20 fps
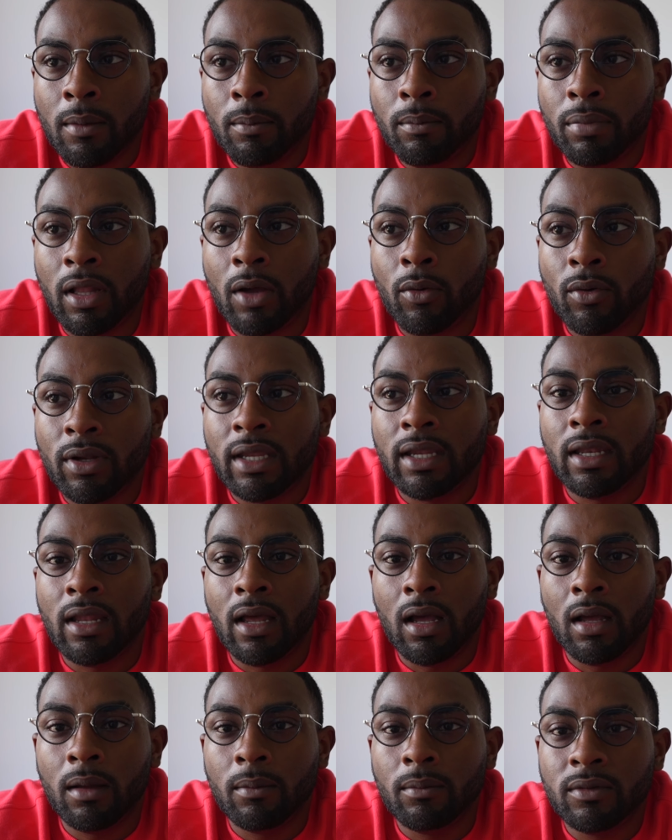blowing it
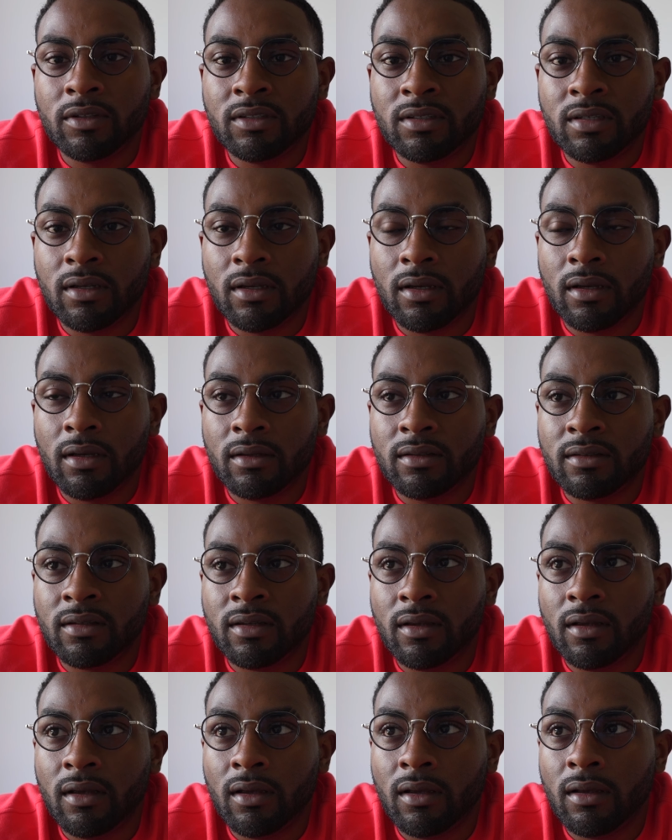up to
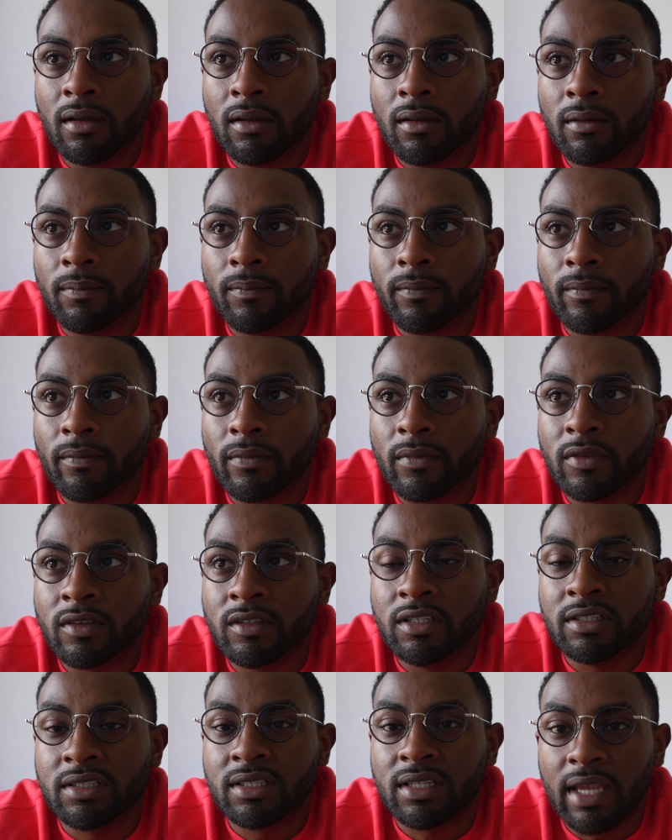to
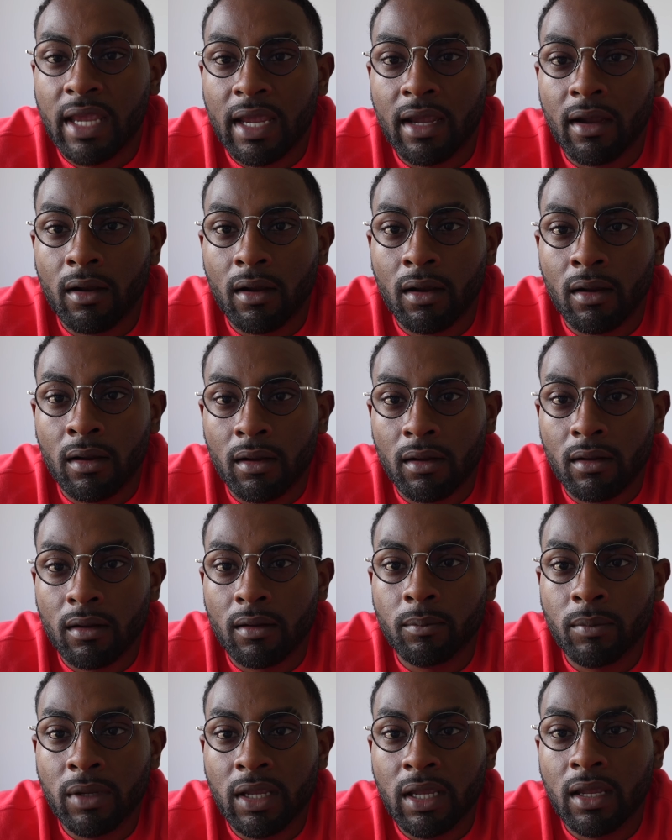to scare
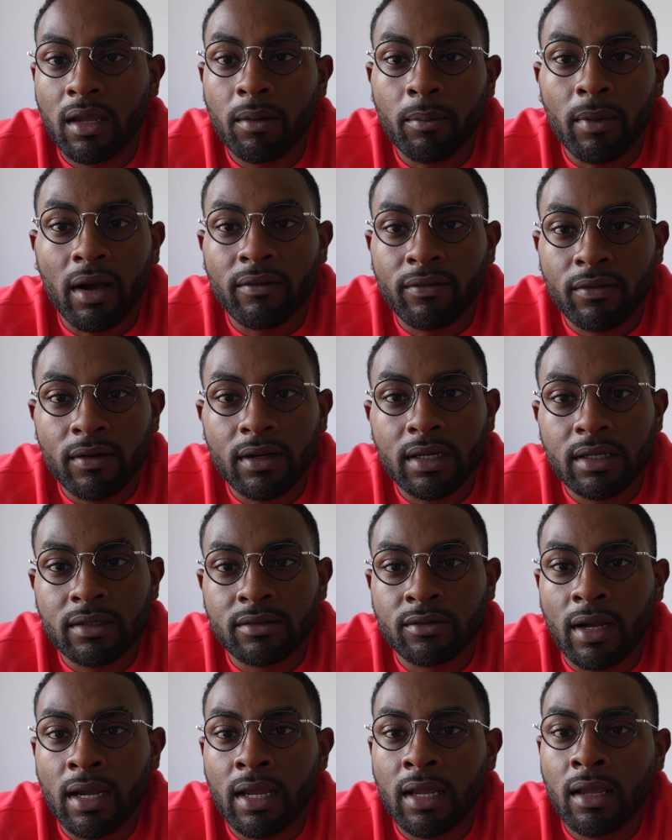me and my friends,
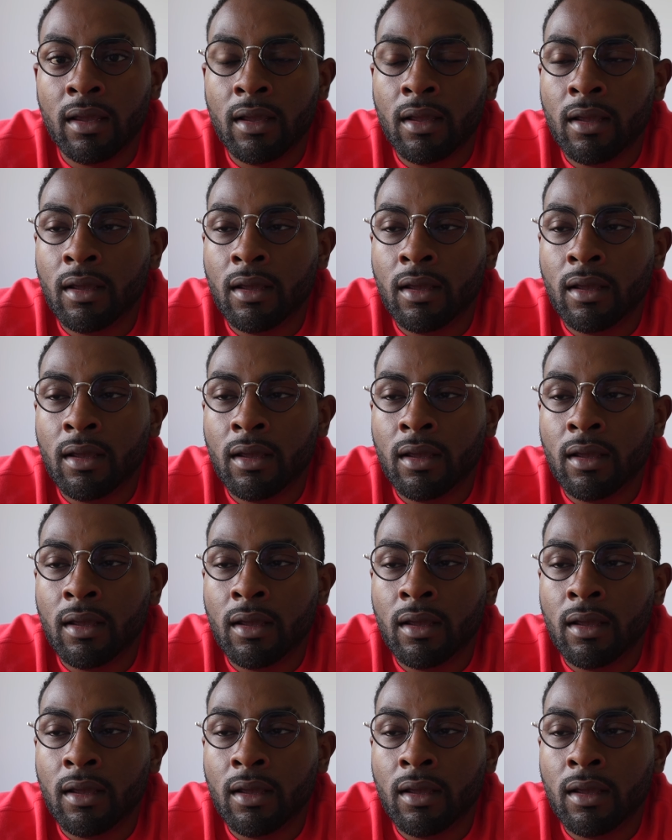right?